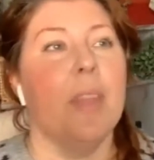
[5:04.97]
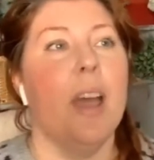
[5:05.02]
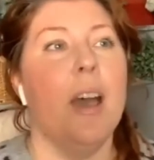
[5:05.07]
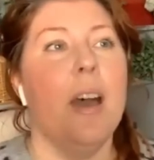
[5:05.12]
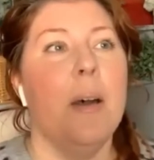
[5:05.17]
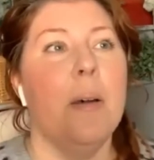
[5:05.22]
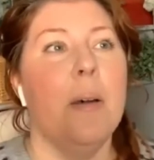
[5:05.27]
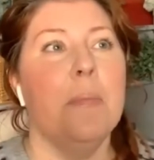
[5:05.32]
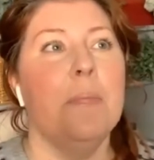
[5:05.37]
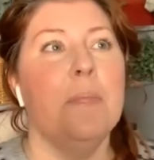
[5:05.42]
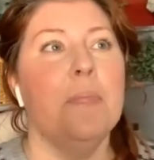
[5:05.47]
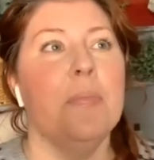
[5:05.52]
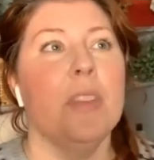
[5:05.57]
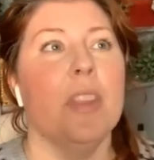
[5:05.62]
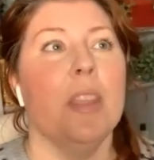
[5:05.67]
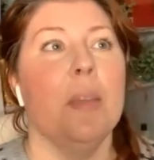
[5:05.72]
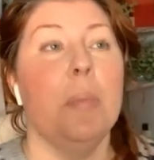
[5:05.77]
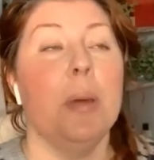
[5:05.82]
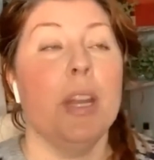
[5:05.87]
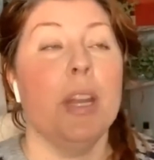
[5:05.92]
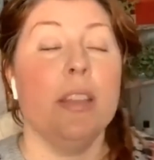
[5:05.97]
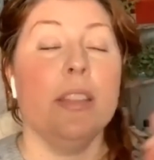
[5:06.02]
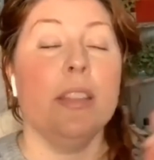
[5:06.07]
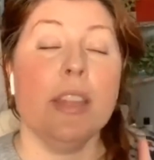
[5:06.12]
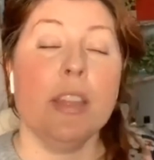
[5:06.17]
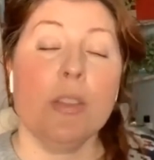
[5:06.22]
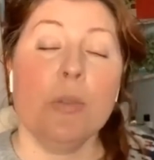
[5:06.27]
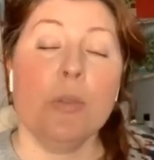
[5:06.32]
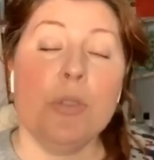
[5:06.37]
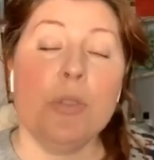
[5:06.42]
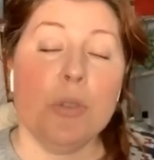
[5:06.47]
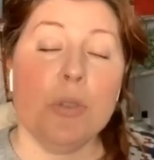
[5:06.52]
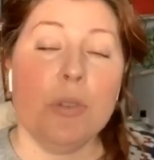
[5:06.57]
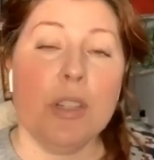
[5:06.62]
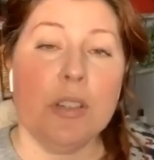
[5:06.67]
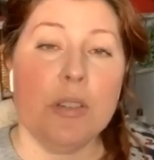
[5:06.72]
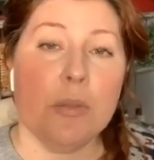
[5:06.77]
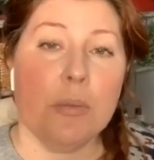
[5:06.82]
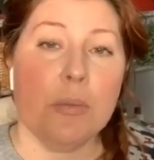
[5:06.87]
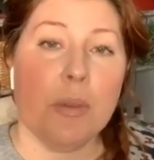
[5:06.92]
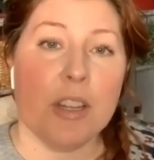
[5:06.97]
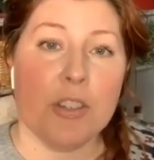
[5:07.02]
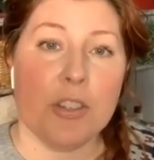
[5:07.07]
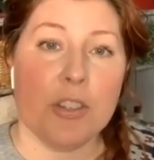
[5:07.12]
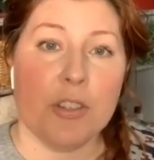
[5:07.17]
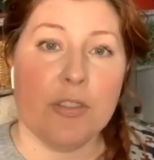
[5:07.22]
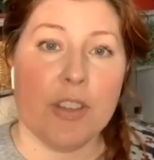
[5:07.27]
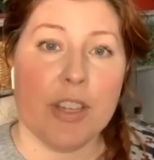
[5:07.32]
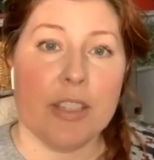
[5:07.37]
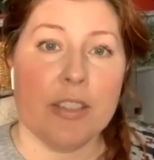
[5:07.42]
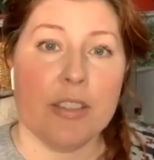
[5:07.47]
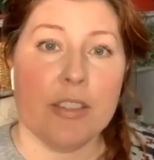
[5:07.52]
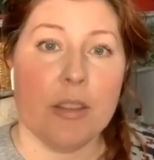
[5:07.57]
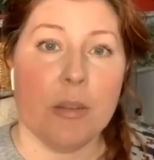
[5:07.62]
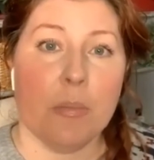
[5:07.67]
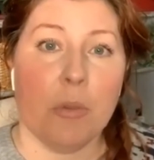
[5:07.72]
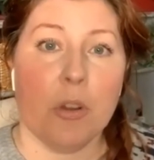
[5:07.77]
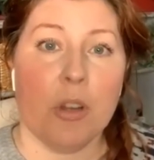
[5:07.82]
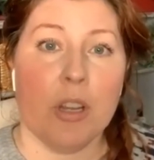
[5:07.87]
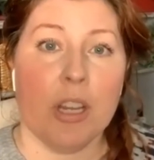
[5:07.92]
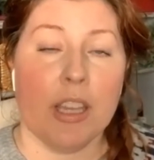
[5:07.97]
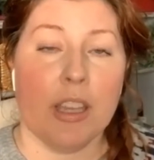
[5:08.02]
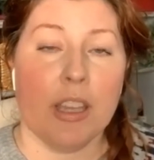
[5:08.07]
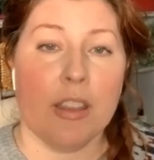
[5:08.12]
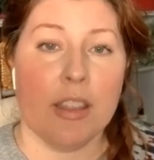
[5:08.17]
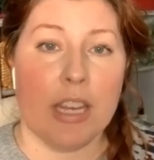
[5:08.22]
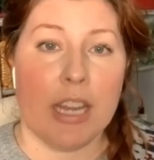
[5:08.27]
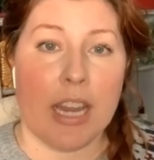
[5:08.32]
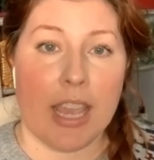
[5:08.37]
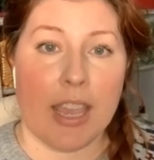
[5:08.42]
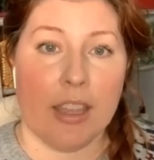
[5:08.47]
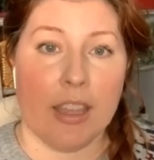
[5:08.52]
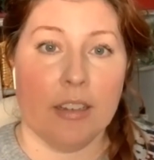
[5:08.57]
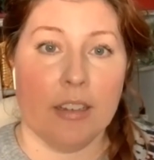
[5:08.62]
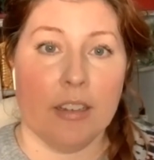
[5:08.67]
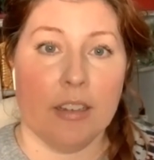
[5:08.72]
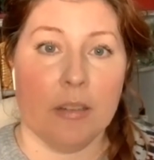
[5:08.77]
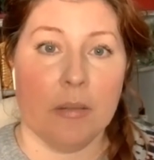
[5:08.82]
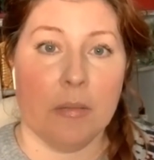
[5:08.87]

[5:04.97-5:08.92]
But I think you do need to wash your face in the morning and the night,